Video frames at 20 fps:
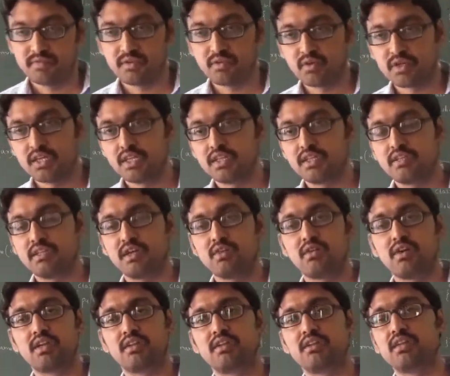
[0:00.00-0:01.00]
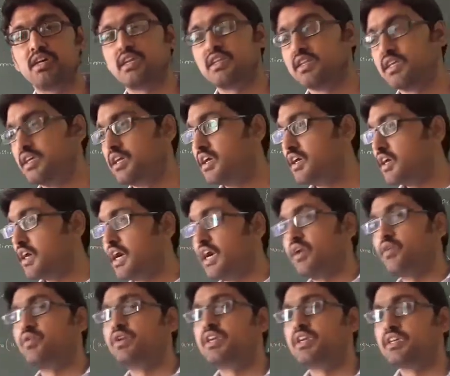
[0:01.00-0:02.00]
Okay, these are the
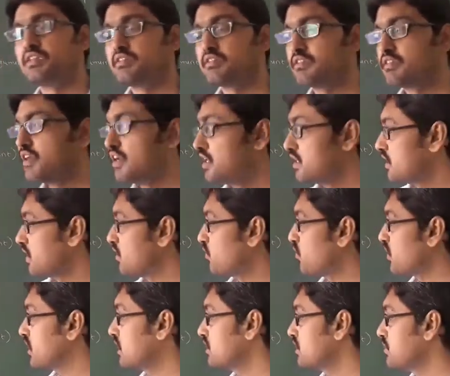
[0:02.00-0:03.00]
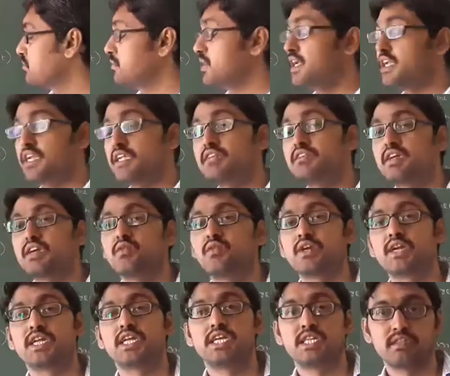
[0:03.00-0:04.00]
advantages. Then what are the main
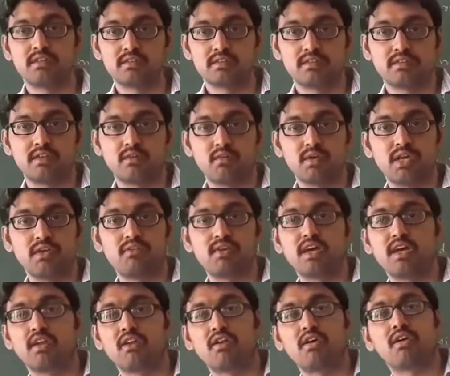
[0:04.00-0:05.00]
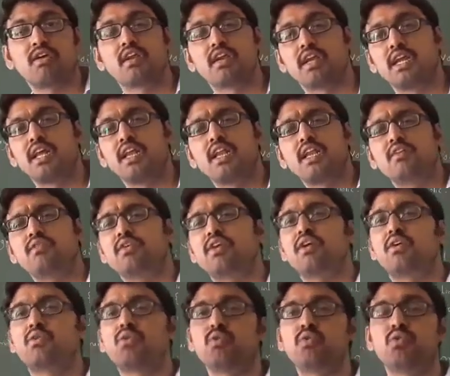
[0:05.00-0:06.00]
disadvantages? Why we are not, rarely we
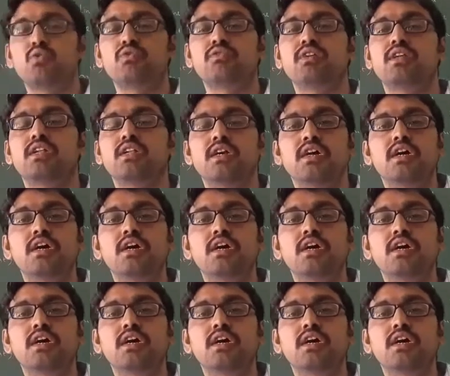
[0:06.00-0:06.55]
have to use it in